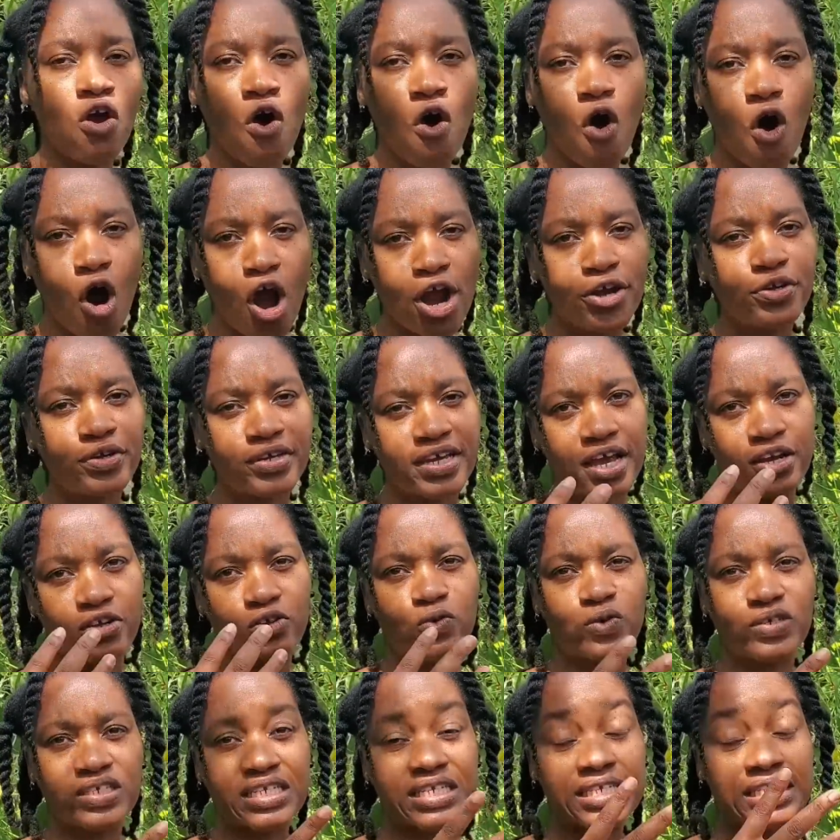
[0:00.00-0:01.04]
or you can
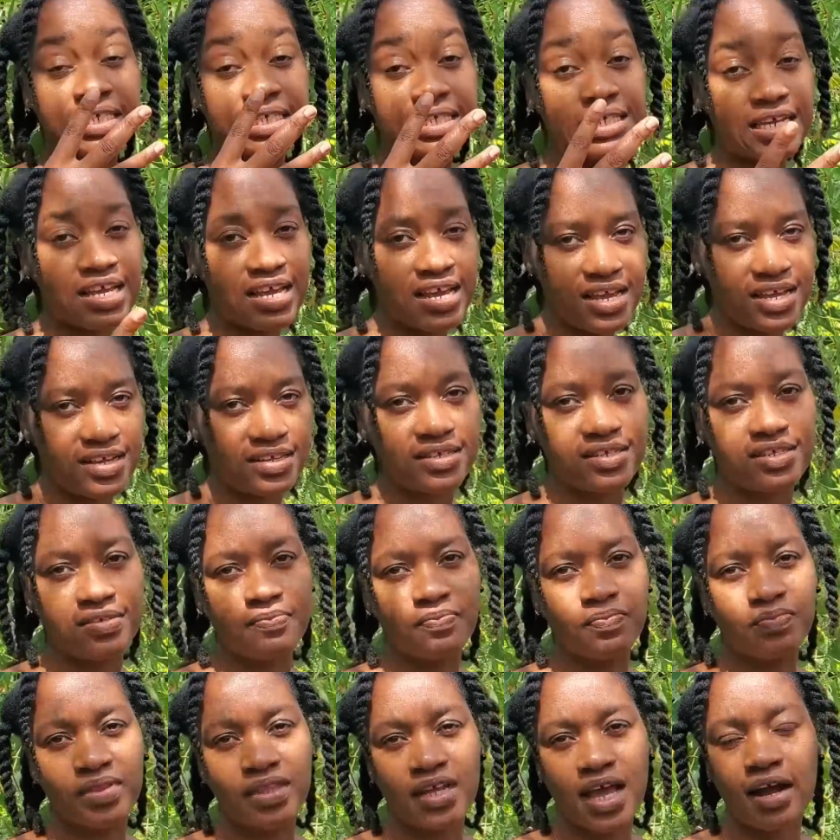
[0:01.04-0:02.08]
use the seeds,
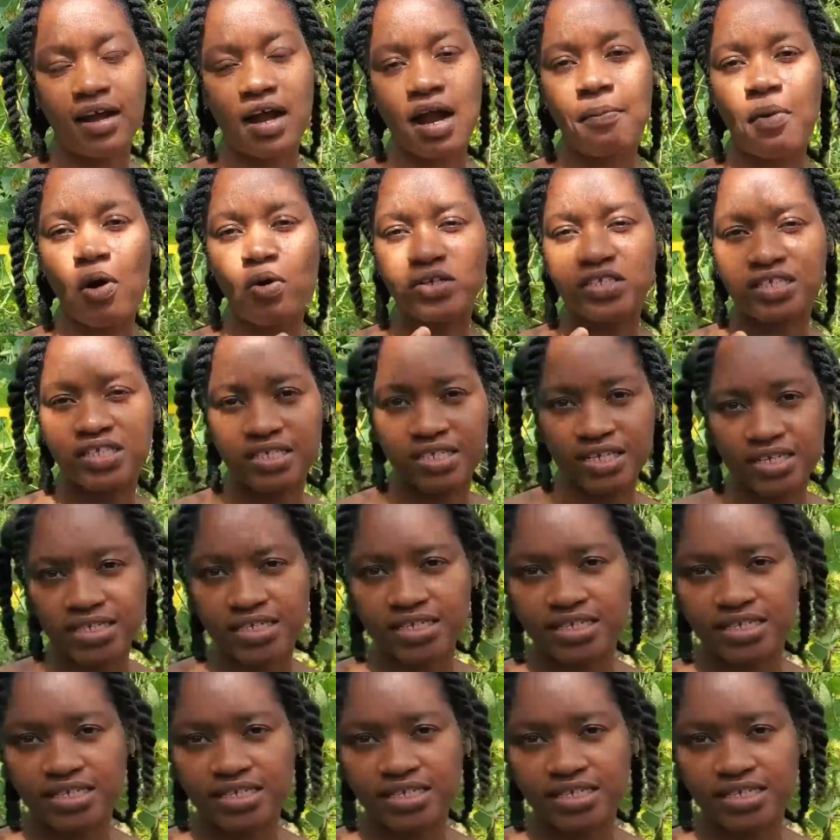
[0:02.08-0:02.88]
about 6